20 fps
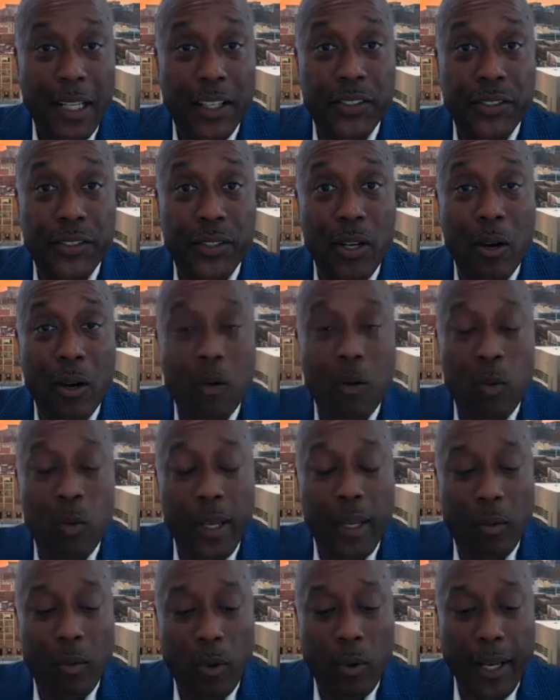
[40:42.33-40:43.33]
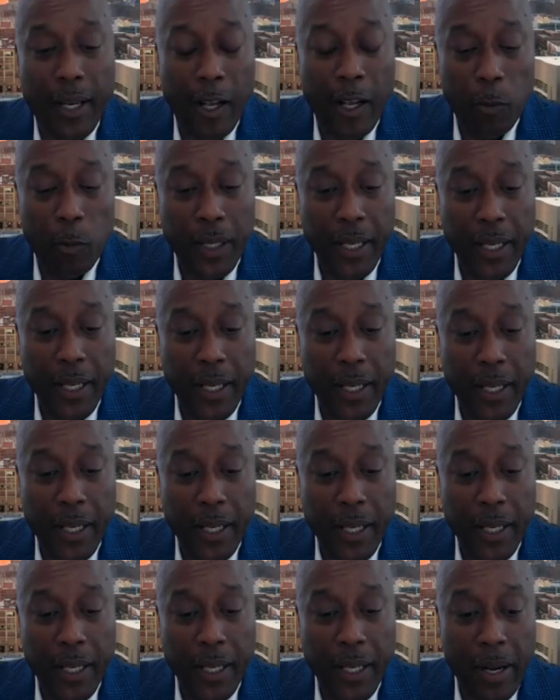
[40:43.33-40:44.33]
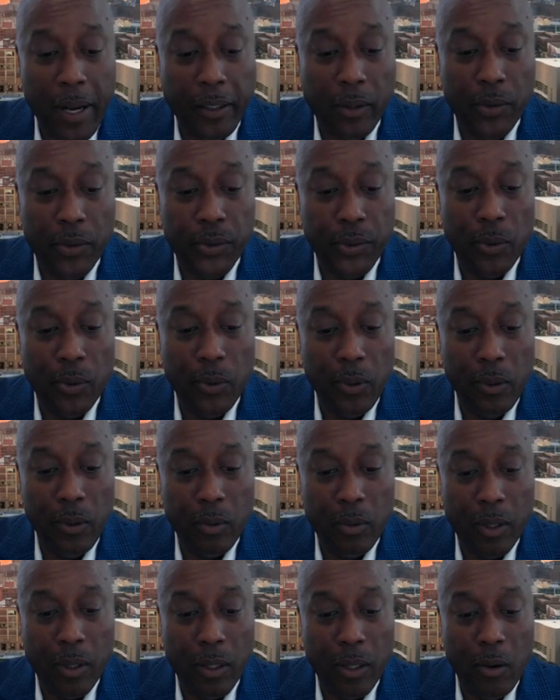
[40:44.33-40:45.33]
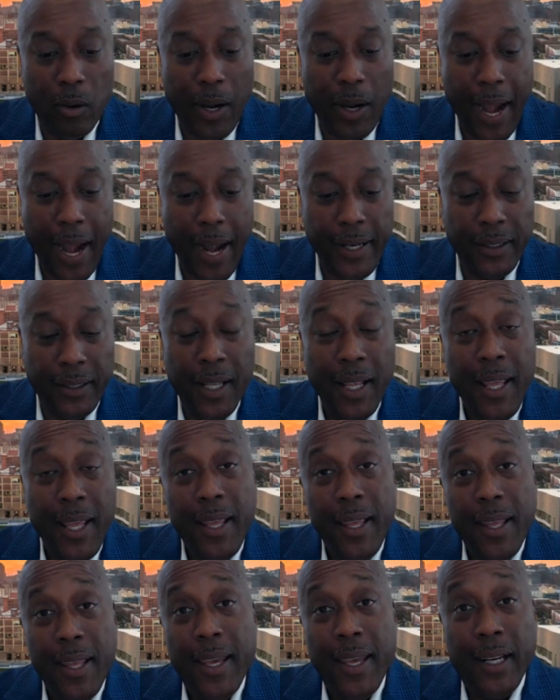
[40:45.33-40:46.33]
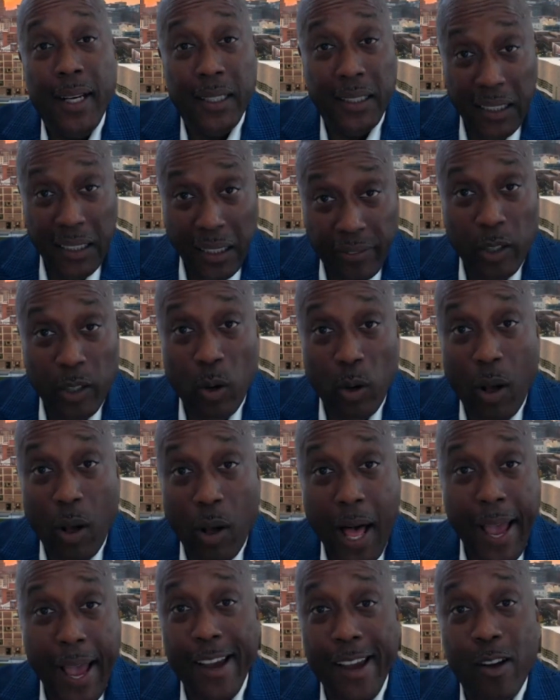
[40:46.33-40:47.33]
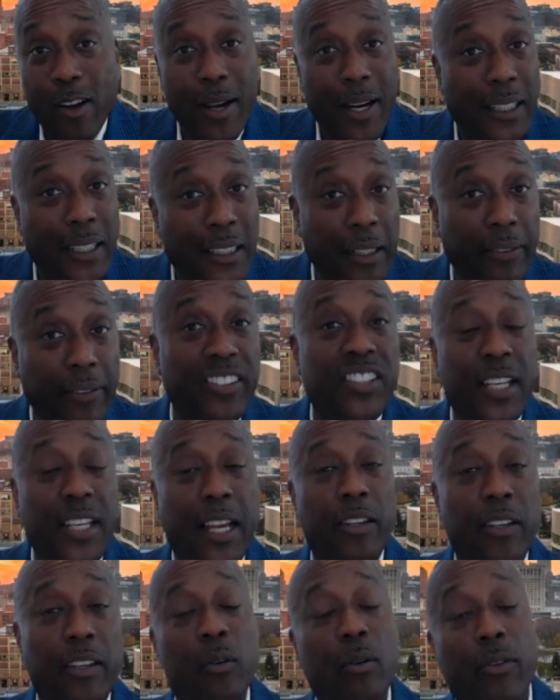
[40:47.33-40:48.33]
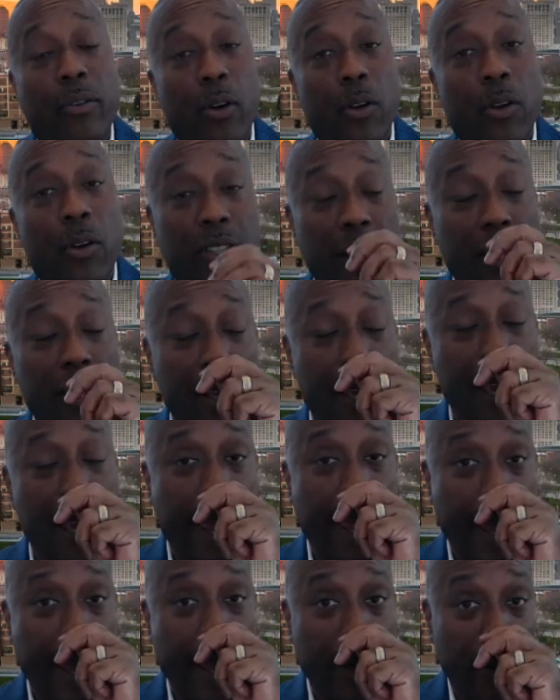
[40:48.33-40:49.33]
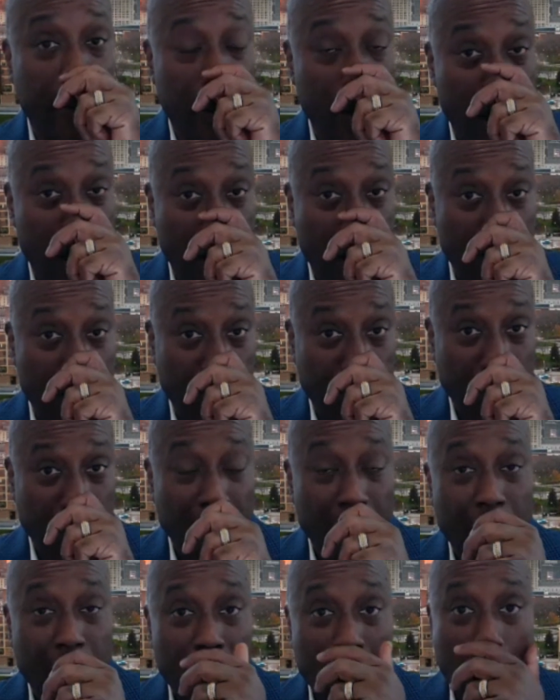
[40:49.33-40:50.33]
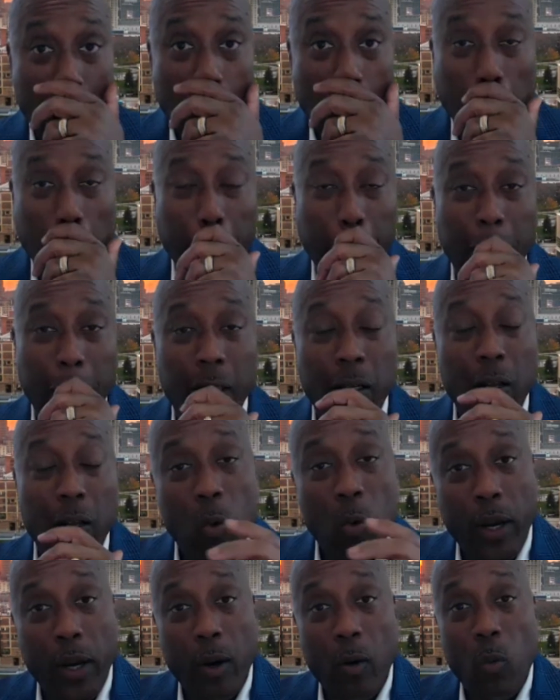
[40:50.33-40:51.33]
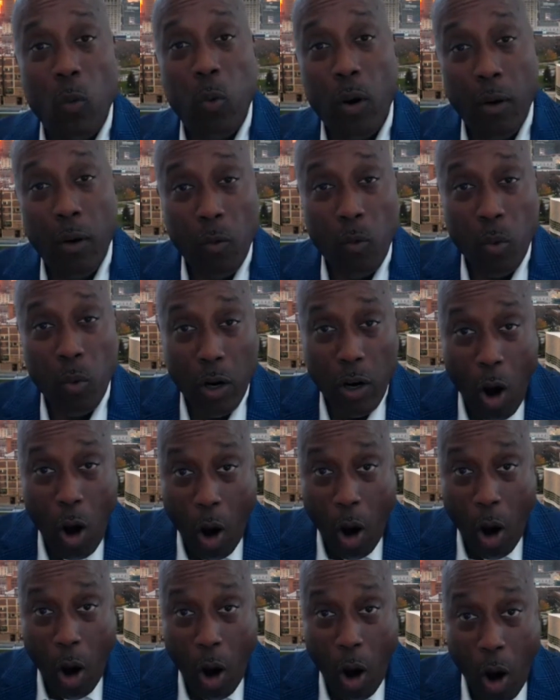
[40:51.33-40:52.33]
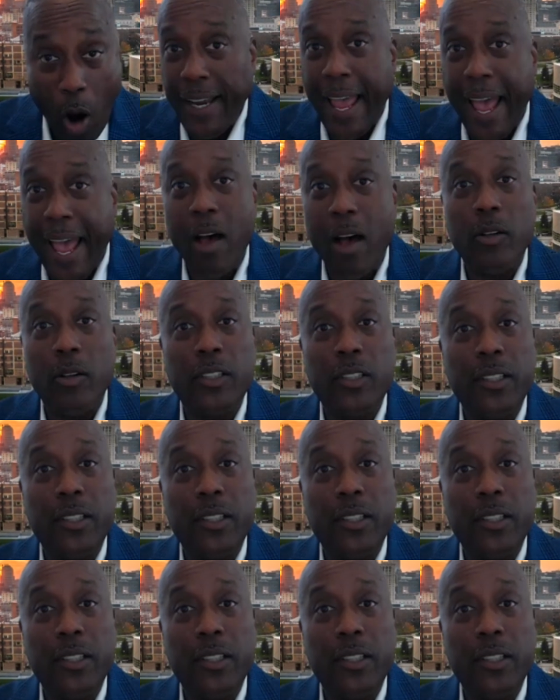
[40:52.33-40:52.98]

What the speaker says: sir. We help kids get into medical school. We're located in Cleveland, Ohio, at Cleveland State University, and we're carving out